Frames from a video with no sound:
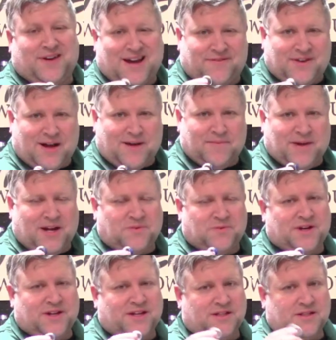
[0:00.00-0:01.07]
not made one of
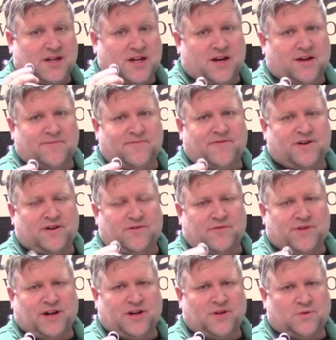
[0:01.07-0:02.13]
these comfort
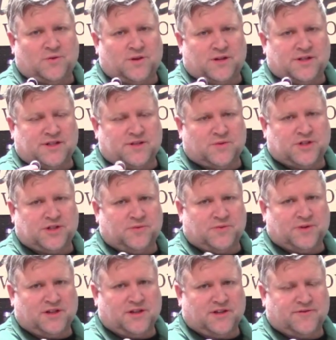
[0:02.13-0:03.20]
ring cores, is what you want to
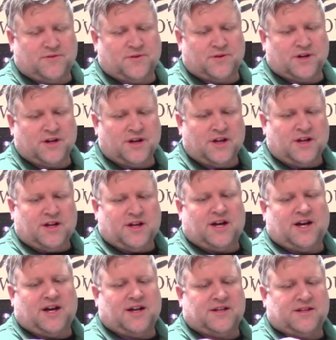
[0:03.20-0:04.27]
look for.
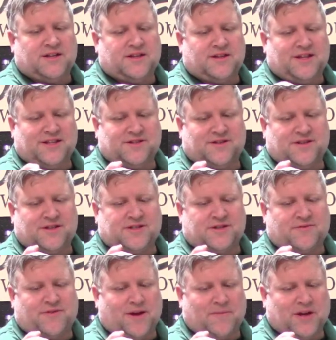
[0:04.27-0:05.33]
These are the
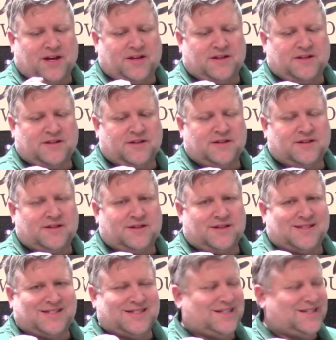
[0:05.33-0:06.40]
ceramic. The
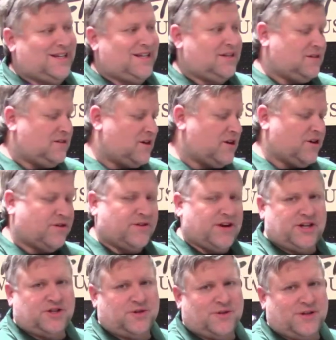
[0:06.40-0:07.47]
steel are a great
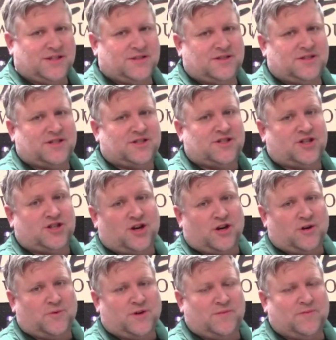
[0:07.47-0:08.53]
choice to start
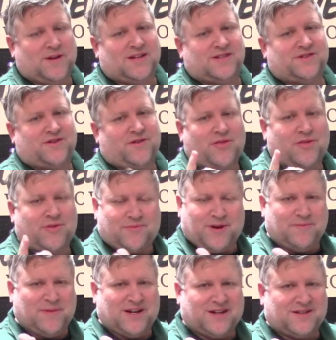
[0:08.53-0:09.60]
with because they're
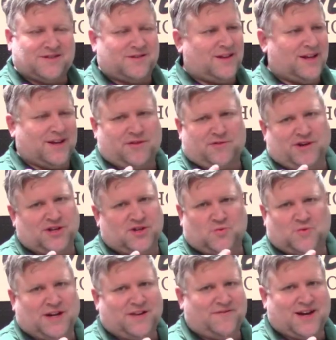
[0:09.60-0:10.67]
$3 or like
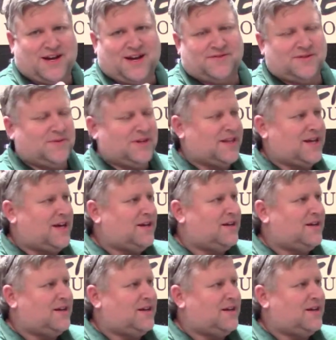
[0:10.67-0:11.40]
$3.25, something like that.